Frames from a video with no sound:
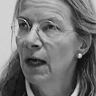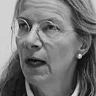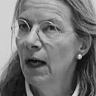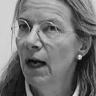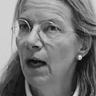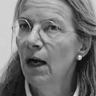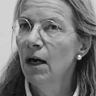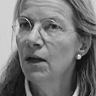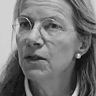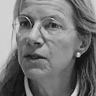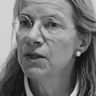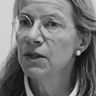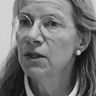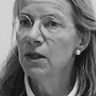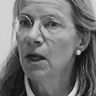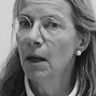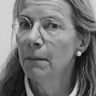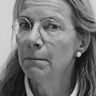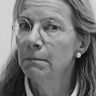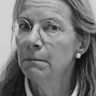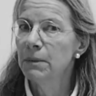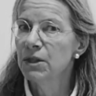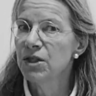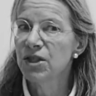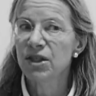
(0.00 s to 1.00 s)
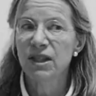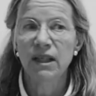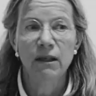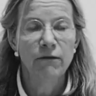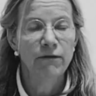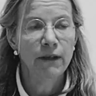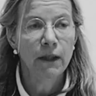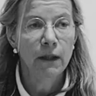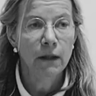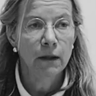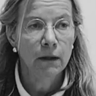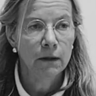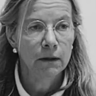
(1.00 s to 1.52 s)
are the numbers
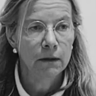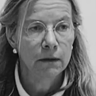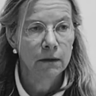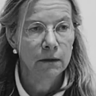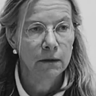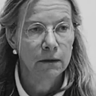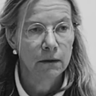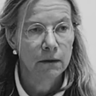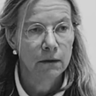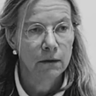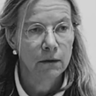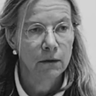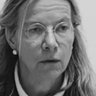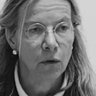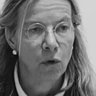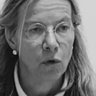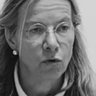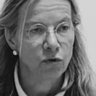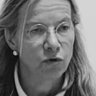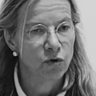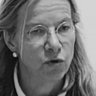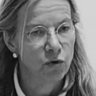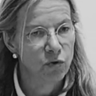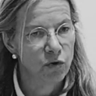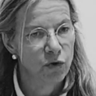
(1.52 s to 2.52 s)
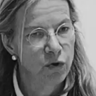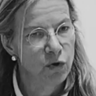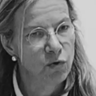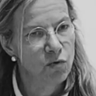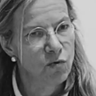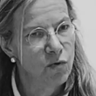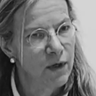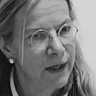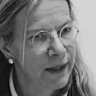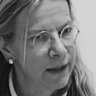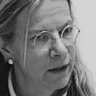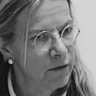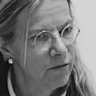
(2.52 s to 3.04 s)
given, or do
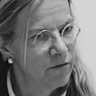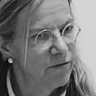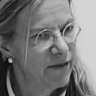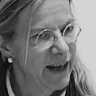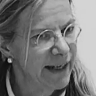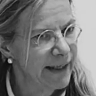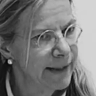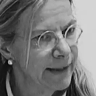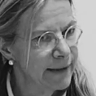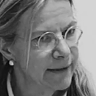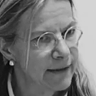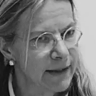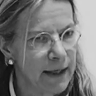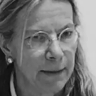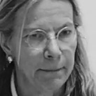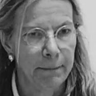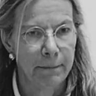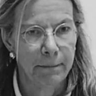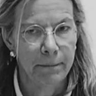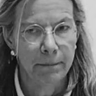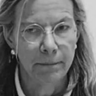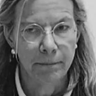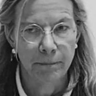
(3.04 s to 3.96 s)
you invent them?